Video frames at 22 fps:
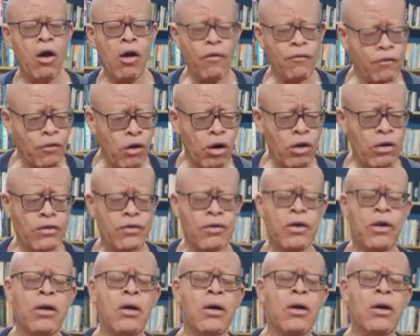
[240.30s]
Of
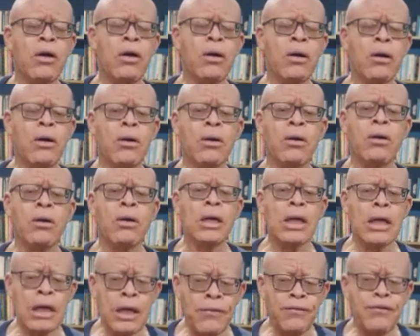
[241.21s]
course,
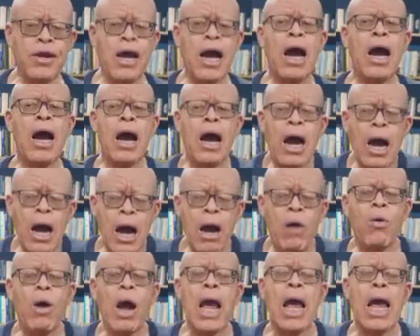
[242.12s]
if you are
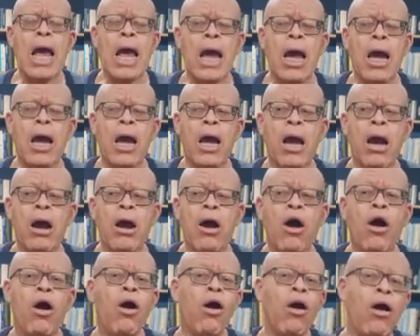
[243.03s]
aware
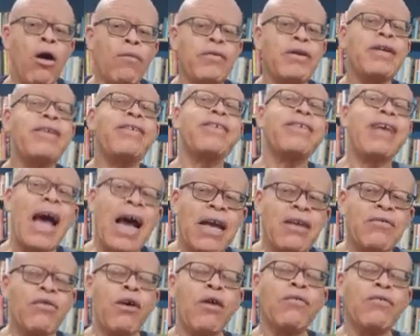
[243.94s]
of the
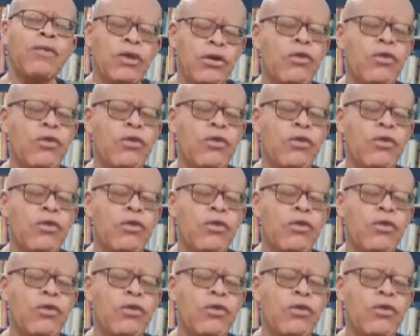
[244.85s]
size of the